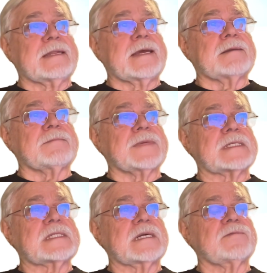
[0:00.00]
that
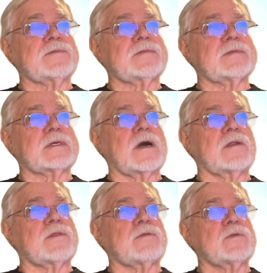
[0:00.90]
myself, gone
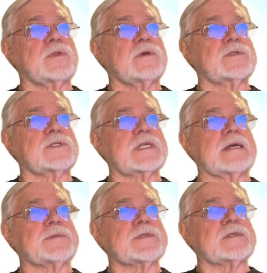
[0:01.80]
through those
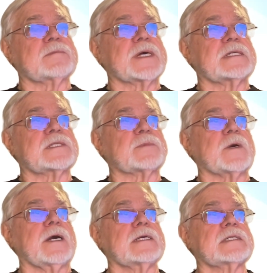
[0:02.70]
steps to my
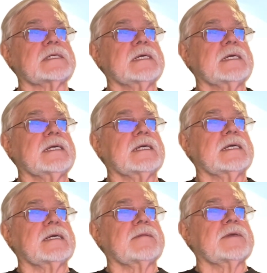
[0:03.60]
surprise. They're